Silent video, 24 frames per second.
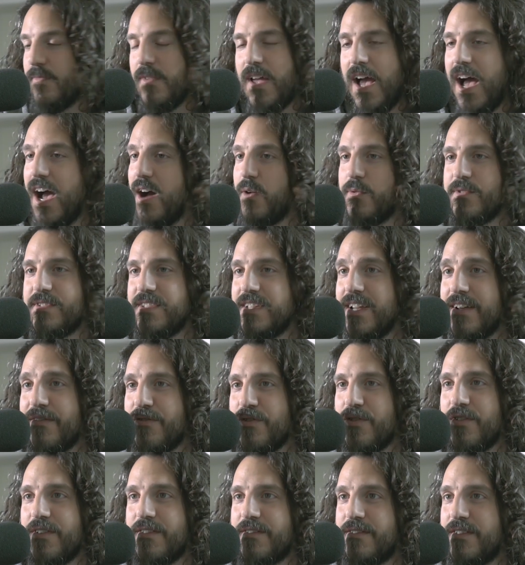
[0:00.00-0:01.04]
I was
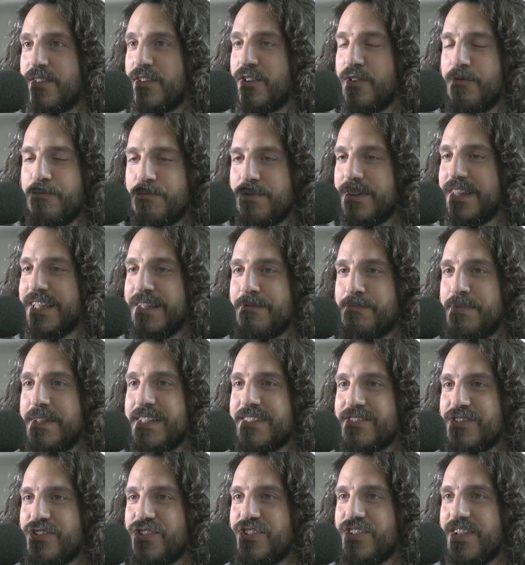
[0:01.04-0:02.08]
never a complete
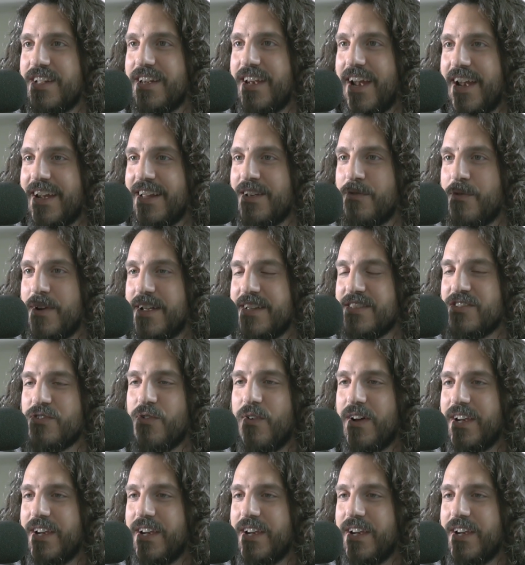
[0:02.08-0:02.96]
piece of shit anyway, so